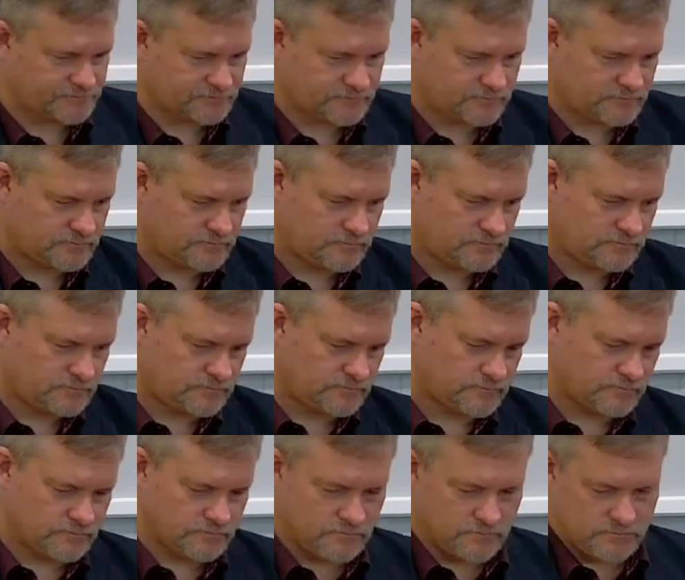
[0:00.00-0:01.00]

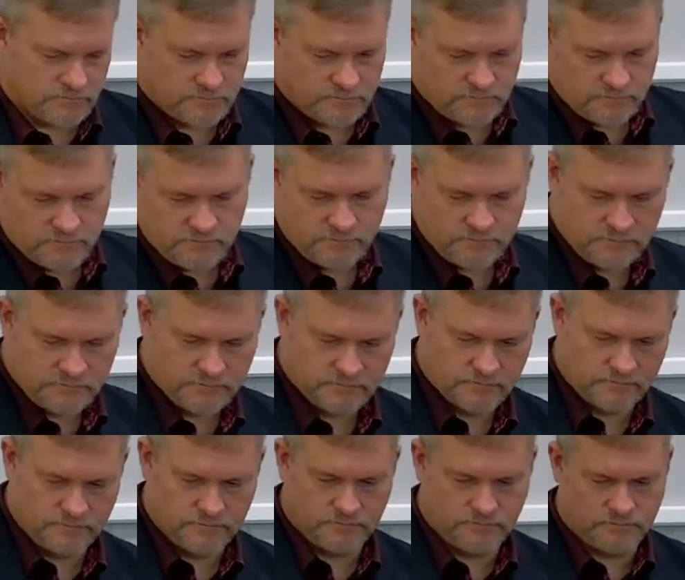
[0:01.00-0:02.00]

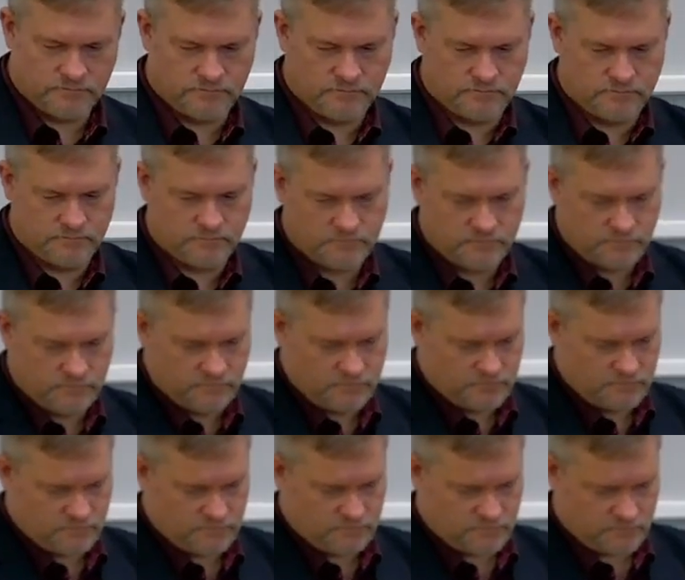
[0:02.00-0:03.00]

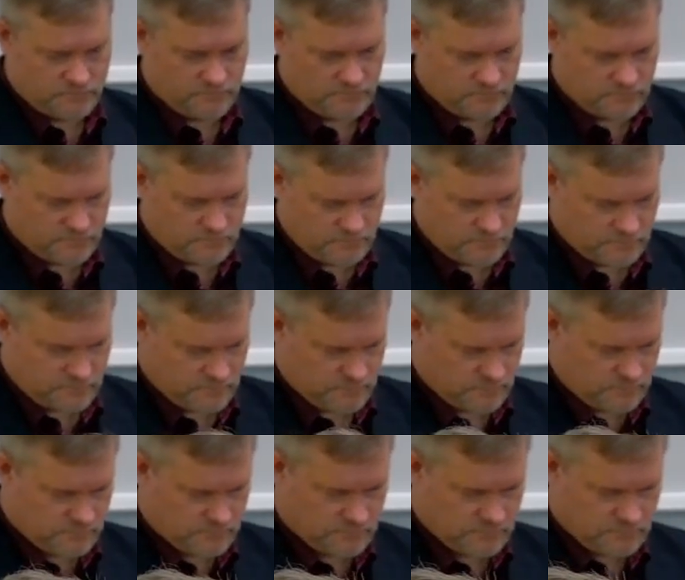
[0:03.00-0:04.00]

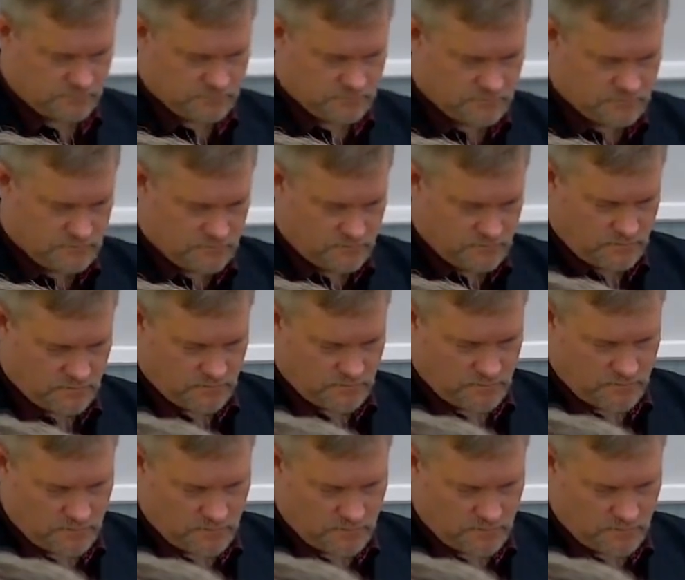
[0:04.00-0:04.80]
No one is speaking in this clip.